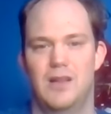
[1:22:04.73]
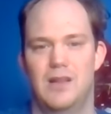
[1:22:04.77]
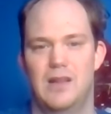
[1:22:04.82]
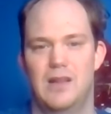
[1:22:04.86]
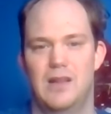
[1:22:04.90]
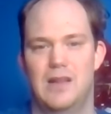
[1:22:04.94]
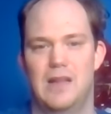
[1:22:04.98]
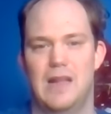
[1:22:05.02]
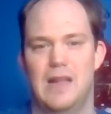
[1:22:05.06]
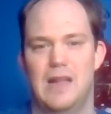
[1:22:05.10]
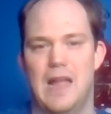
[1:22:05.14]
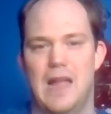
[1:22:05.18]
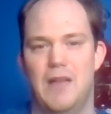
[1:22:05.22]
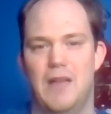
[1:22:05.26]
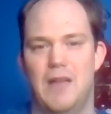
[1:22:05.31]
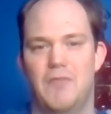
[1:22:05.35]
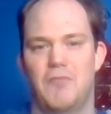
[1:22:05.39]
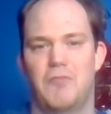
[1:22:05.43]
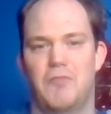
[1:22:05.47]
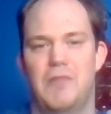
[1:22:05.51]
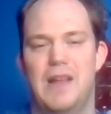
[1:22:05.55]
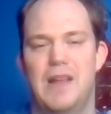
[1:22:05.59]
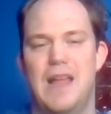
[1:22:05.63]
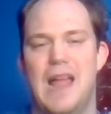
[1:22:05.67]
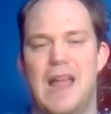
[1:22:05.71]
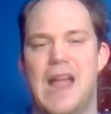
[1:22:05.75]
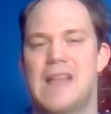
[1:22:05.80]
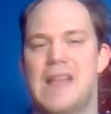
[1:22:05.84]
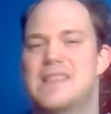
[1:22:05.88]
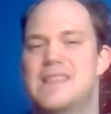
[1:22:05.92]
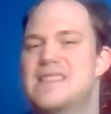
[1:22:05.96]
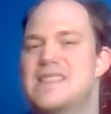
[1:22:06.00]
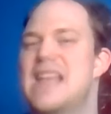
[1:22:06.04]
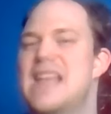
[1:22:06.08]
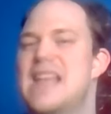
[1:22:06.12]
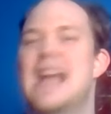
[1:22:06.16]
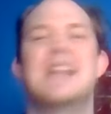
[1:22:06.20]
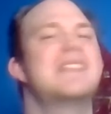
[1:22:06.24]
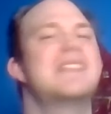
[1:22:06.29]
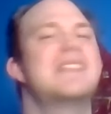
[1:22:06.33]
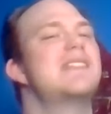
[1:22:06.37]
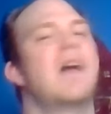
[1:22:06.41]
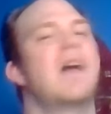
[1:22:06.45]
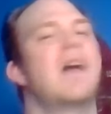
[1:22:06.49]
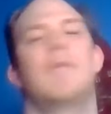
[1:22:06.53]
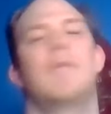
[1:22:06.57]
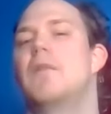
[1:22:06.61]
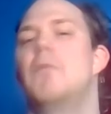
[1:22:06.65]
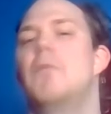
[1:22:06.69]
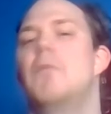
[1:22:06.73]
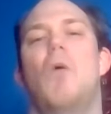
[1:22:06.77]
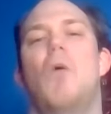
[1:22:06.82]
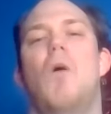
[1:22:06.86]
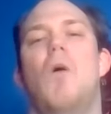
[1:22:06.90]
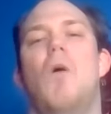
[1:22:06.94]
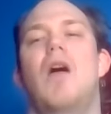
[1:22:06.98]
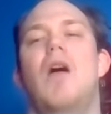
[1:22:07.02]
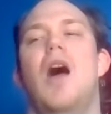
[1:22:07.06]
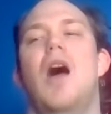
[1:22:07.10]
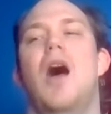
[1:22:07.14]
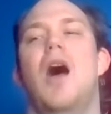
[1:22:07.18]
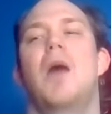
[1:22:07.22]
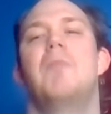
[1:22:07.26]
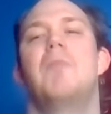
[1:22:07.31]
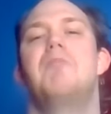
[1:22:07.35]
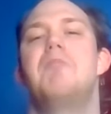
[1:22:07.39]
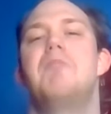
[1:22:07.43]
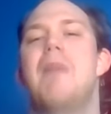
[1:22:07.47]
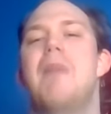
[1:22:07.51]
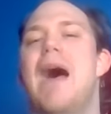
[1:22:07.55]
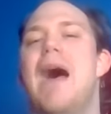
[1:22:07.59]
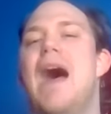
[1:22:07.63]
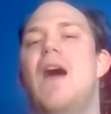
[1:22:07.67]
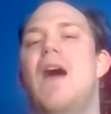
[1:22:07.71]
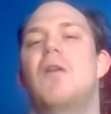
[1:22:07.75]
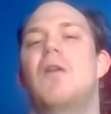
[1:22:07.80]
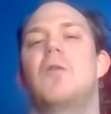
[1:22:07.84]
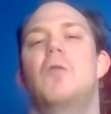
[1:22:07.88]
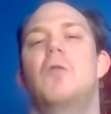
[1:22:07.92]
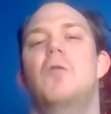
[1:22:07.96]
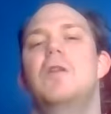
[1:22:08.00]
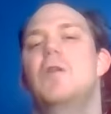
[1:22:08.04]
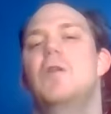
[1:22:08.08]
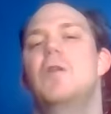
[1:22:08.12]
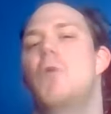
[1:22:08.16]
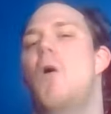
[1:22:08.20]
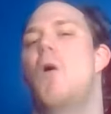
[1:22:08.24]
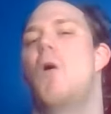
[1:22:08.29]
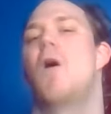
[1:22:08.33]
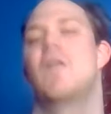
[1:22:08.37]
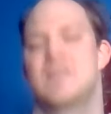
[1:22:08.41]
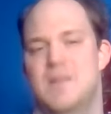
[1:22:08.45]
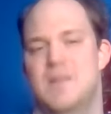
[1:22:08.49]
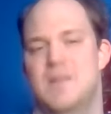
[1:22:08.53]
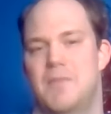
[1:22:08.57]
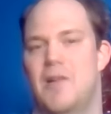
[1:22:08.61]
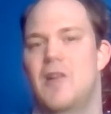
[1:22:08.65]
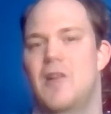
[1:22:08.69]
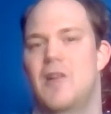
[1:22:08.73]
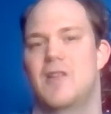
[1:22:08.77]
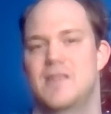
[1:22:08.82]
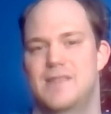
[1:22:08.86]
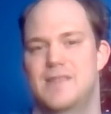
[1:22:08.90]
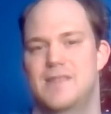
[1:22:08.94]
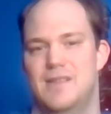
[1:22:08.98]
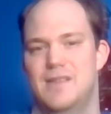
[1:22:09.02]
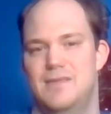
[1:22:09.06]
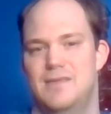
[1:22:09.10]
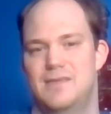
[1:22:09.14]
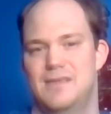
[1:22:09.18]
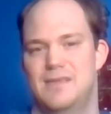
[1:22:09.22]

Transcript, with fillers: Yeah, it re- it says something more about who you are as a person.